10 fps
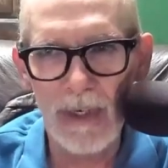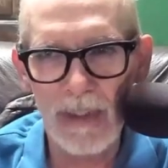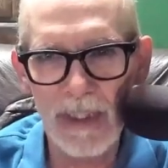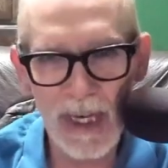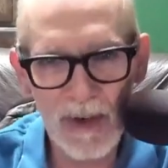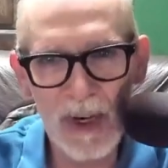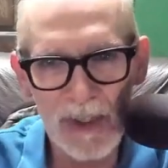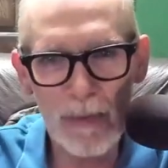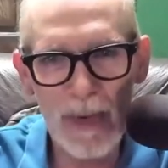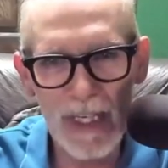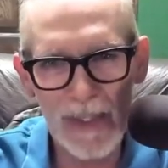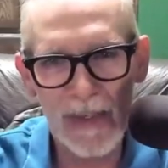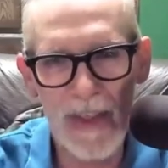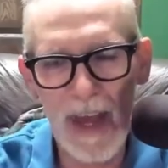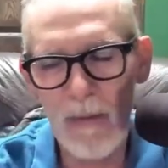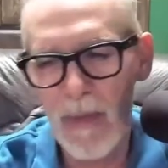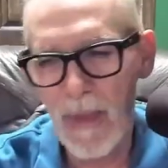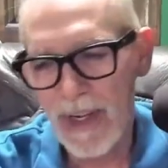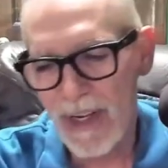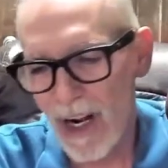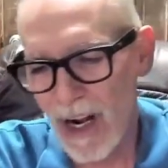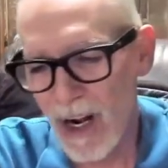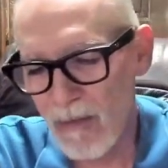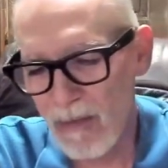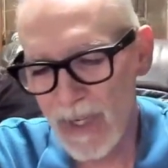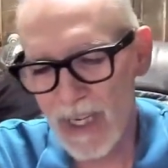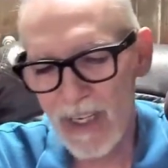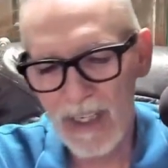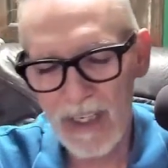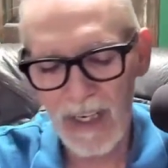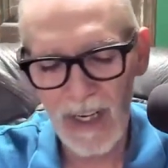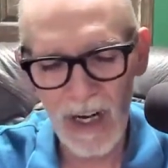There's 700 pages of that. But